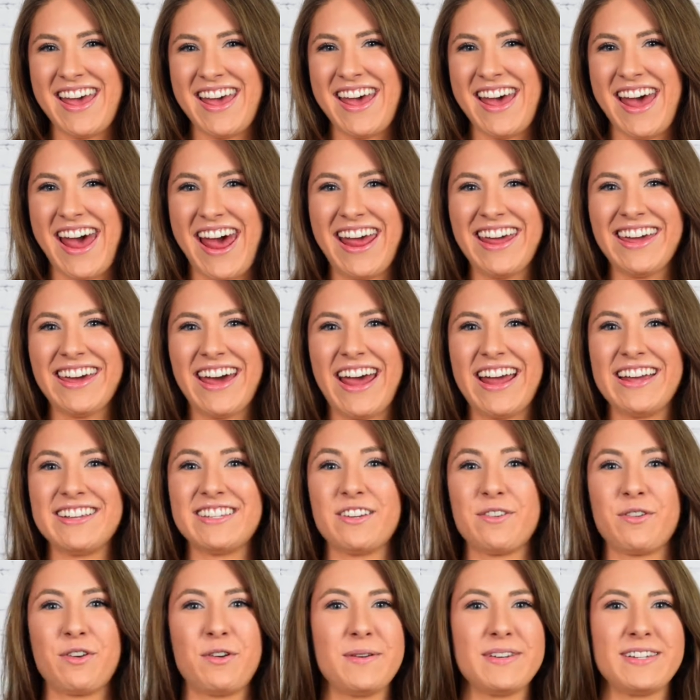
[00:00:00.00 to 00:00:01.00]
Hi guys,
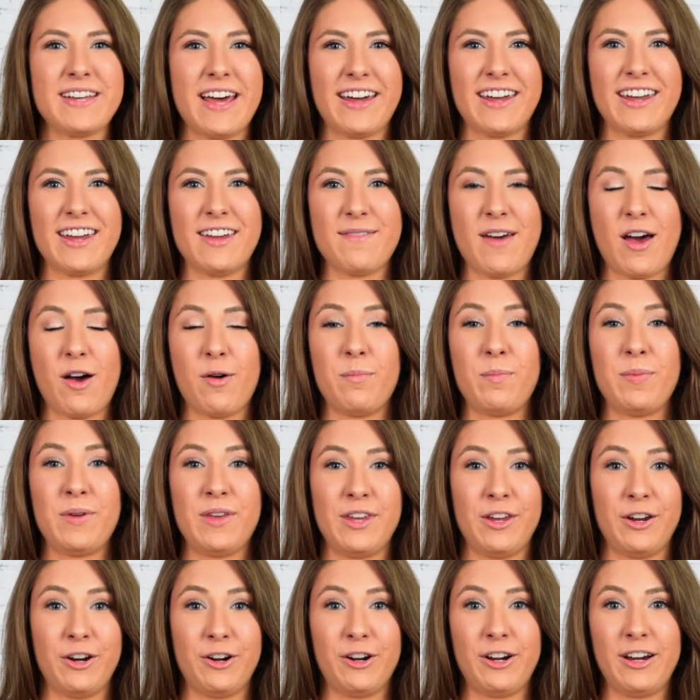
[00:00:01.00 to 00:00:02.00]
I'm going to be talking about
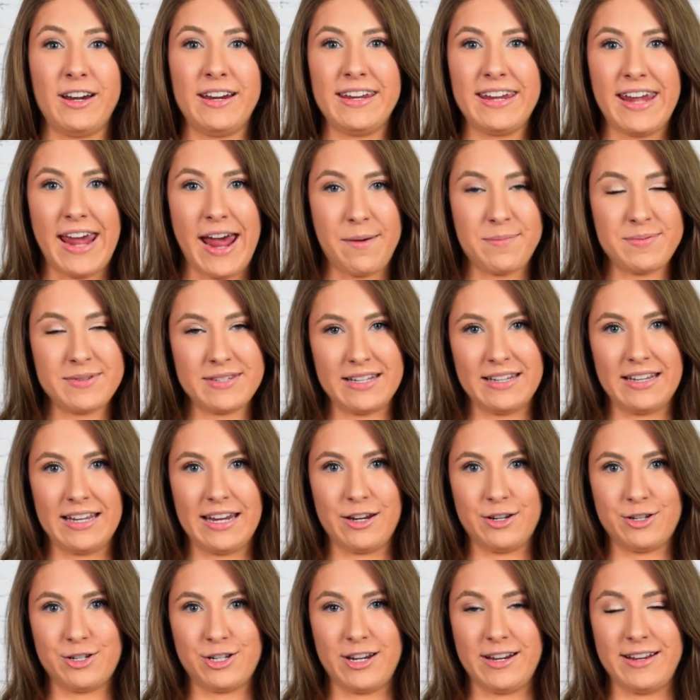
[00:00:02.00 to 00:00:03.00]
Pure
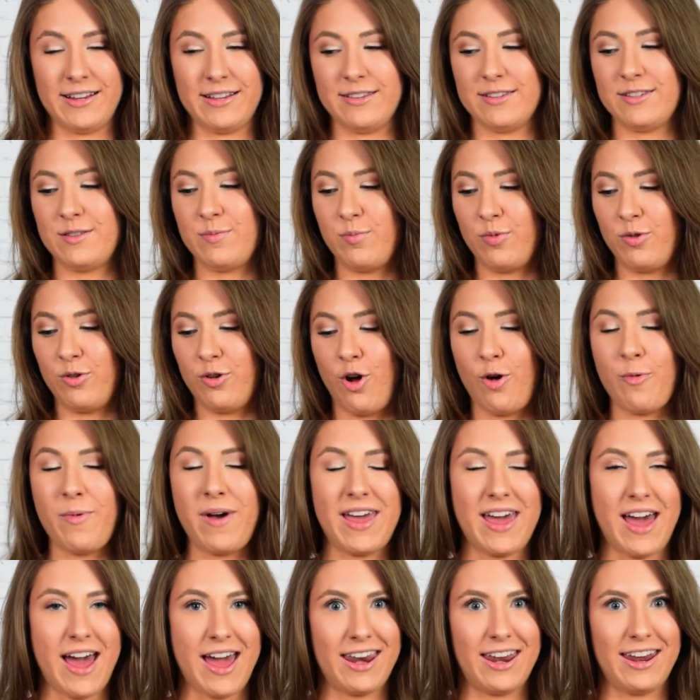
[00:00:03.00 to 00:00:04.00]
Encapsulations
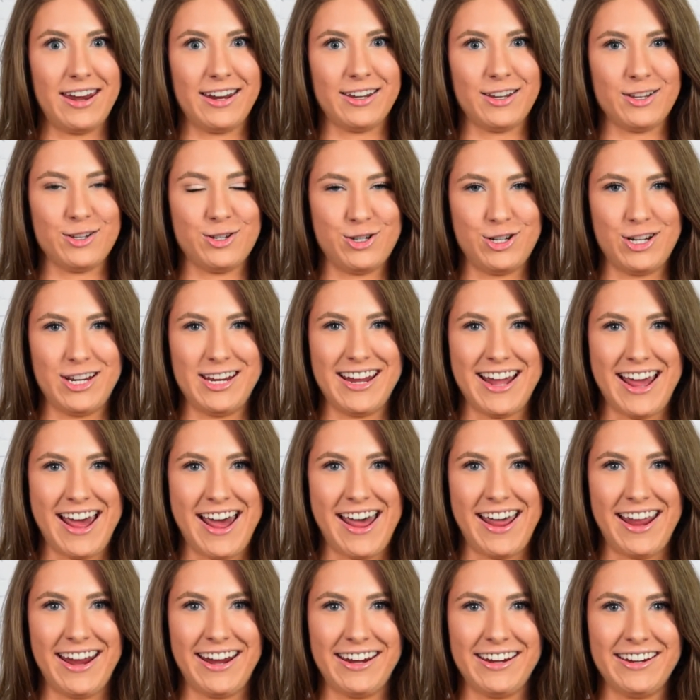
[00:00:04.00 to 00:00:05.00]
Probiotic
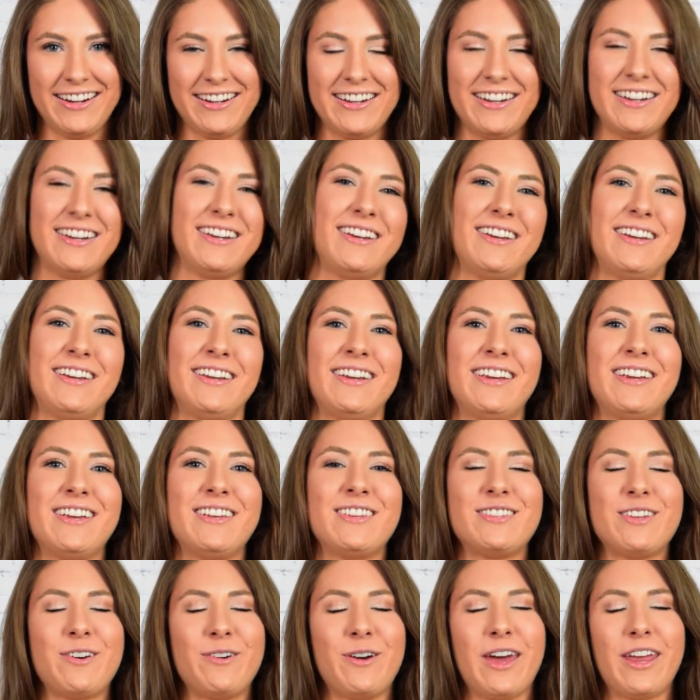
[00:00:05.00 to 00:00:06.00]
G.I.
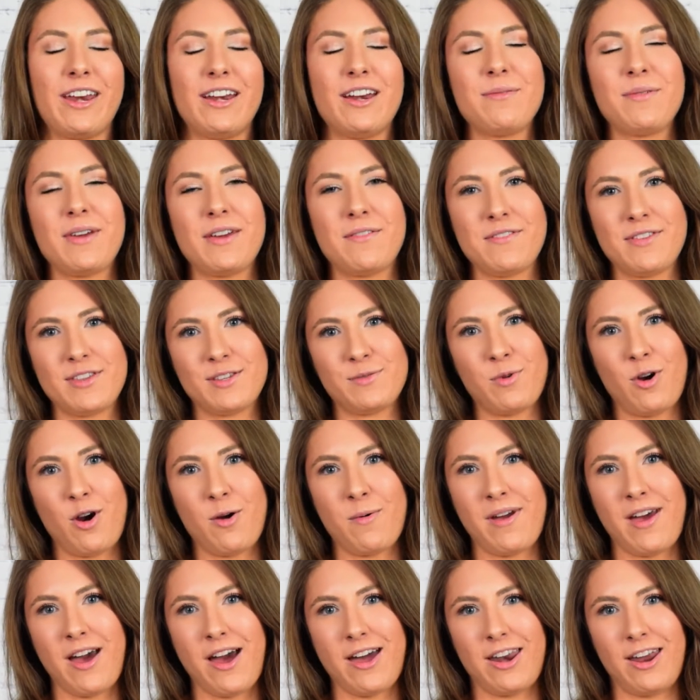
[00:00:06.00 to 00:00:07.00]
So I ended up giving this
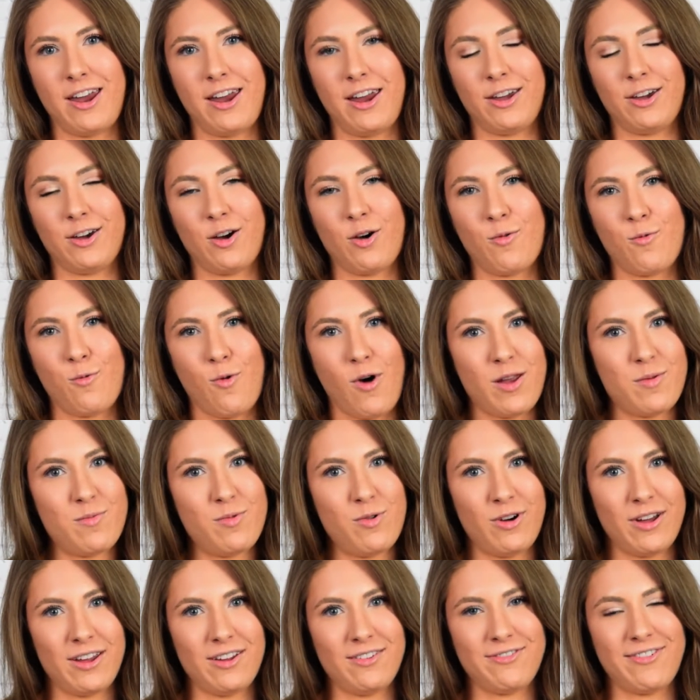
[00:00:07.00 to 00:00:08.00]
probiotic
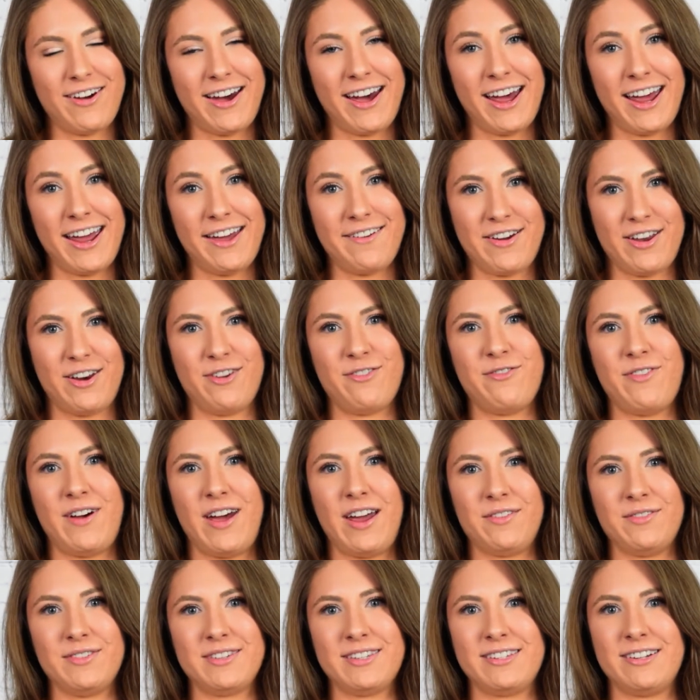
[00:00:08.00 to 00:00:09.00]
1.5 out of
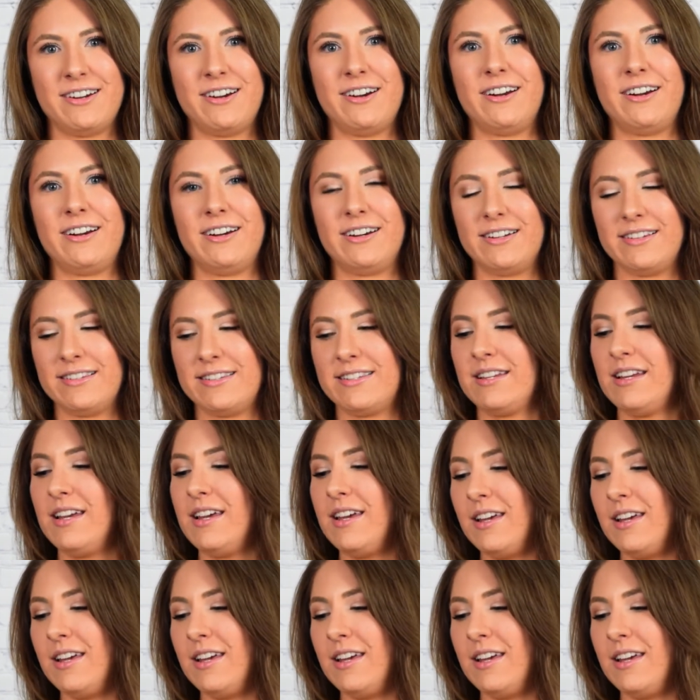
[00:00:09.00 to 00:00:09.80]
5 stars.